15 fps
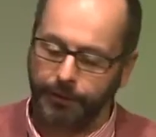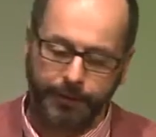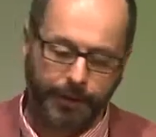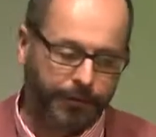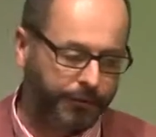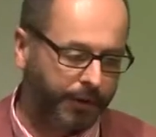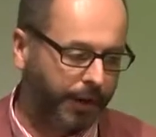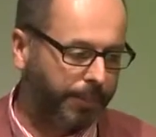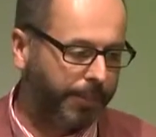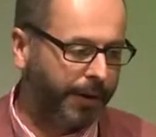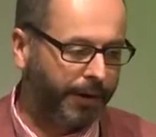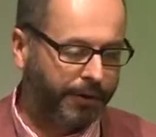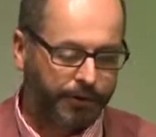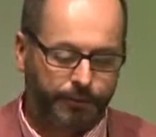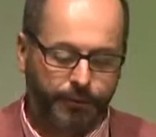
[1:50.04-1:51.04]
on things like
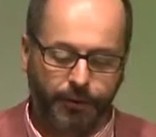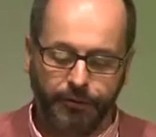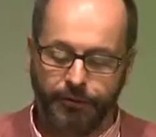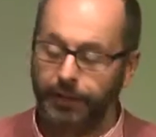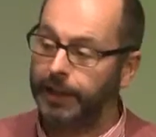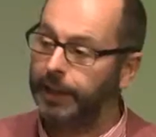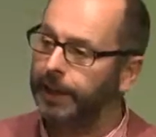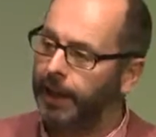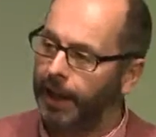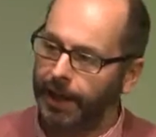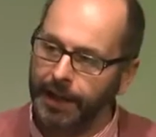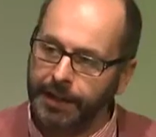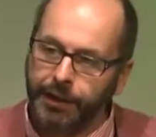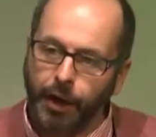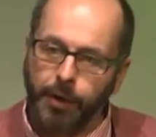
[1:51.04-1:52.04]
biodiversity, and
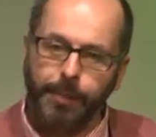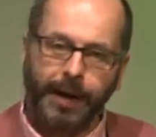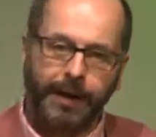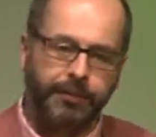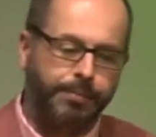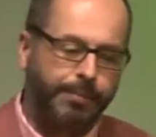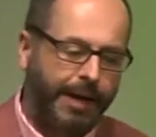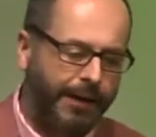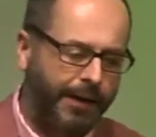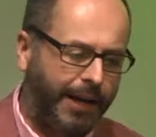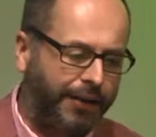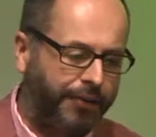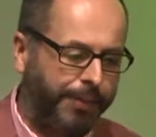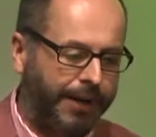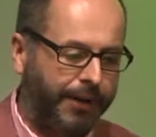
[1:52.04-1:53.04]
then go back to
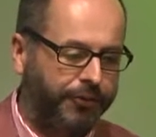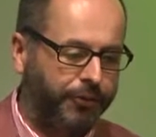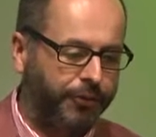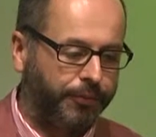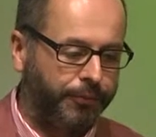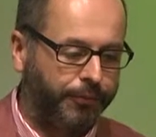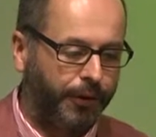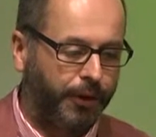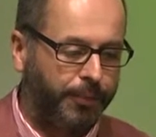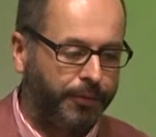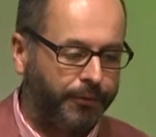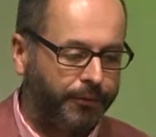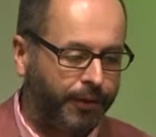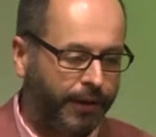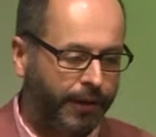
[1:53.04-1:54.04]
land managers and
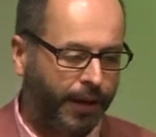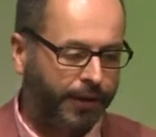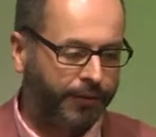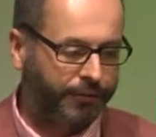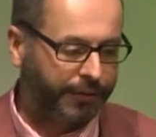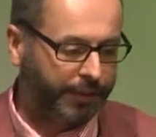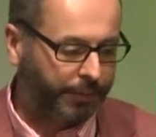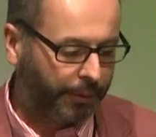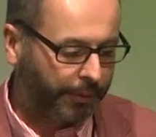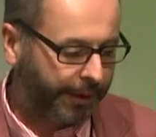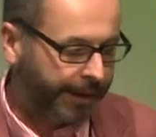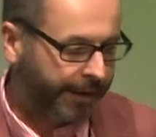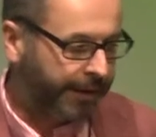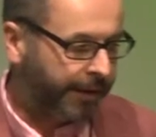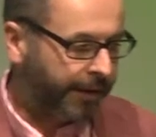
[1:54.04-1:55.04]
farmers and see what they